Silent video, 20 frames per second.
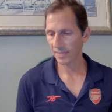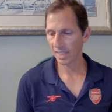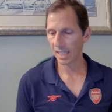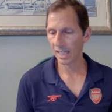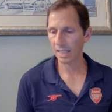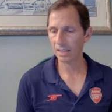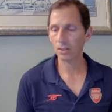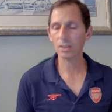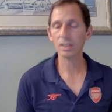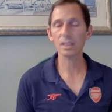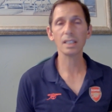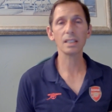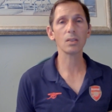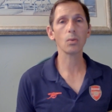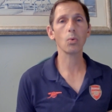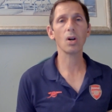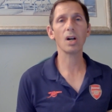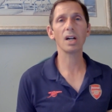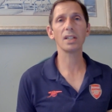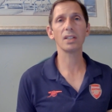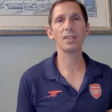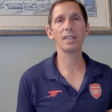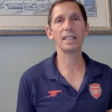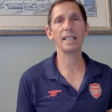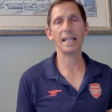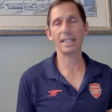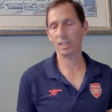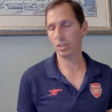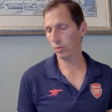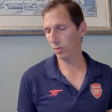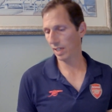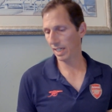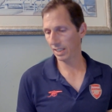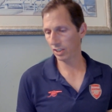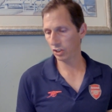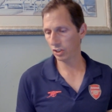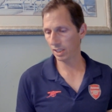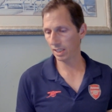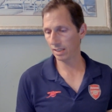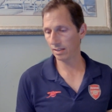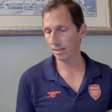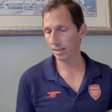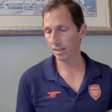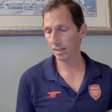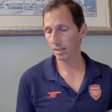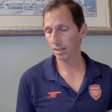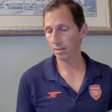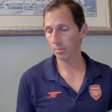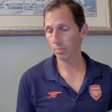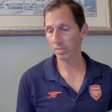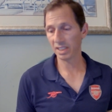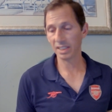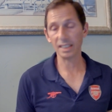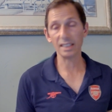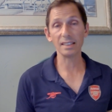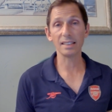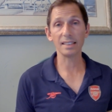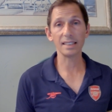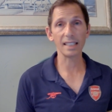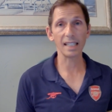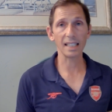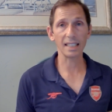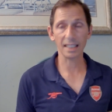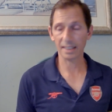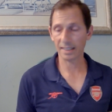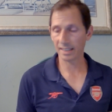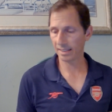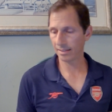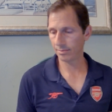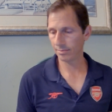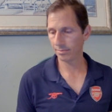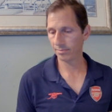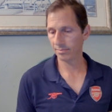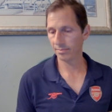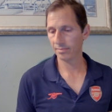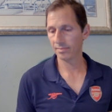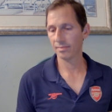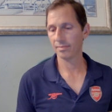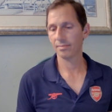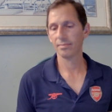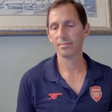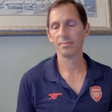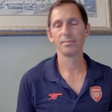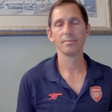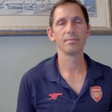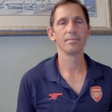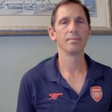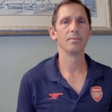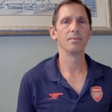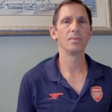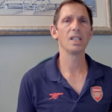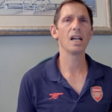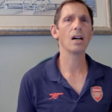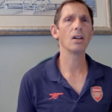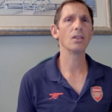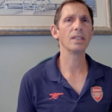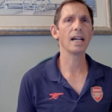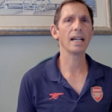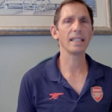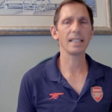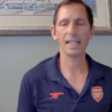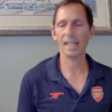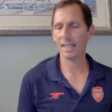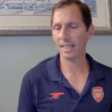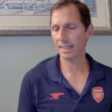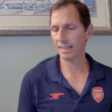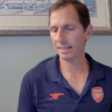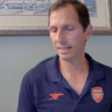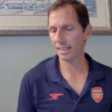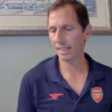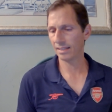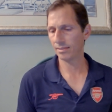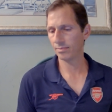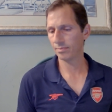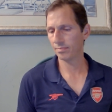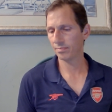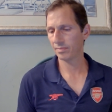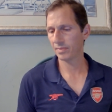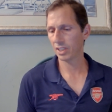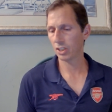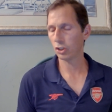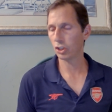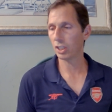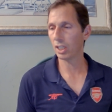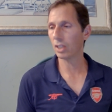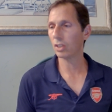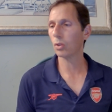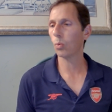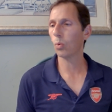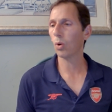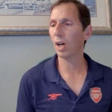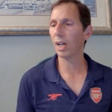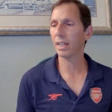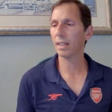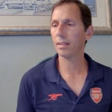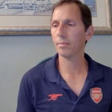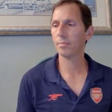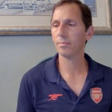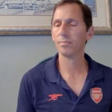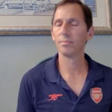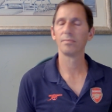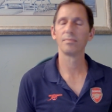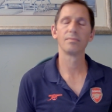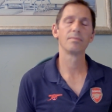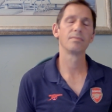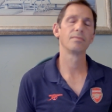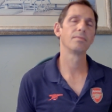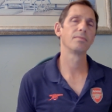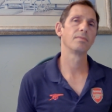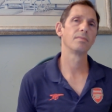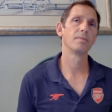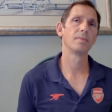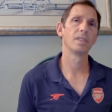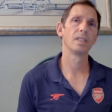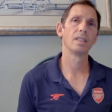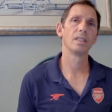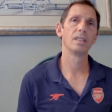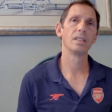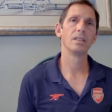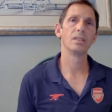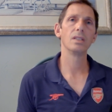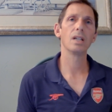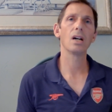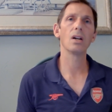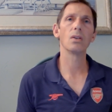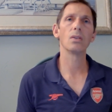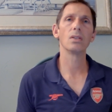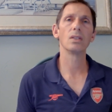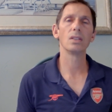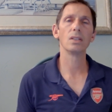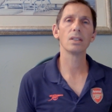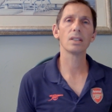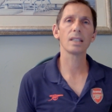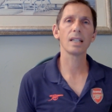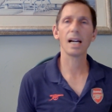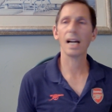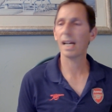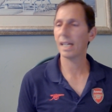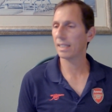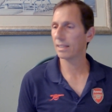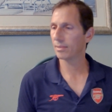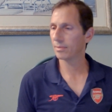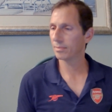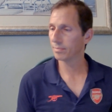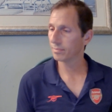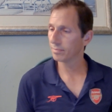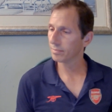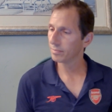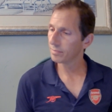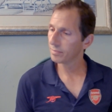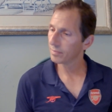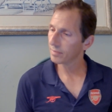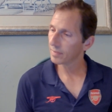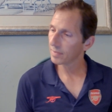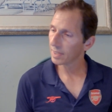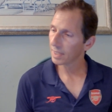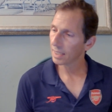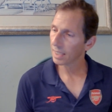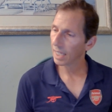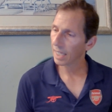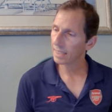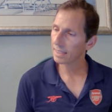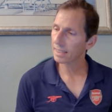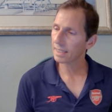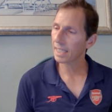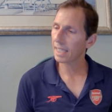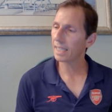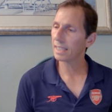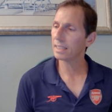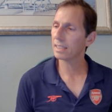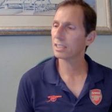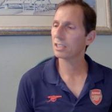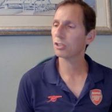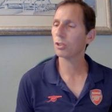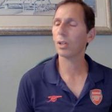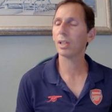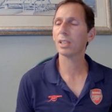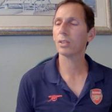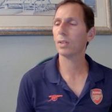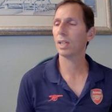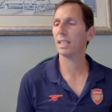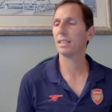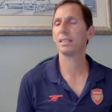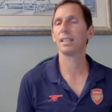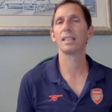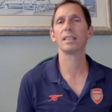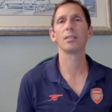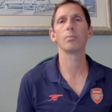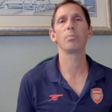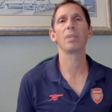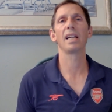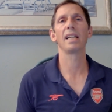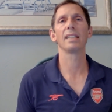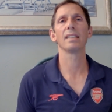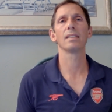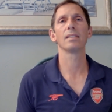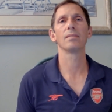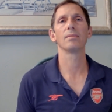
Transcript: I looked at the water in that direction, but didn't see anything. No, not yet, I said. Is she underwater? No, look higher. I scanned the sawgrass on the bank.